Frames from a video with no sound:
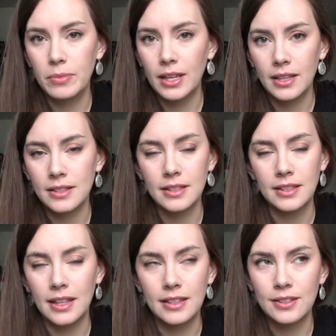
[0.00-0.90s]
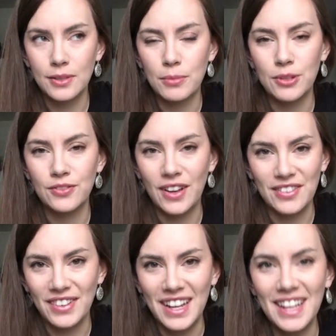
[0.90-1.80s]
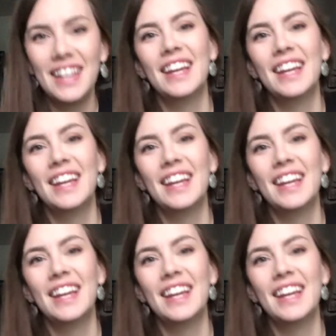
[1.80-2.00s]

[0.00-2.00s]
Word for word: because that's so much fun, right?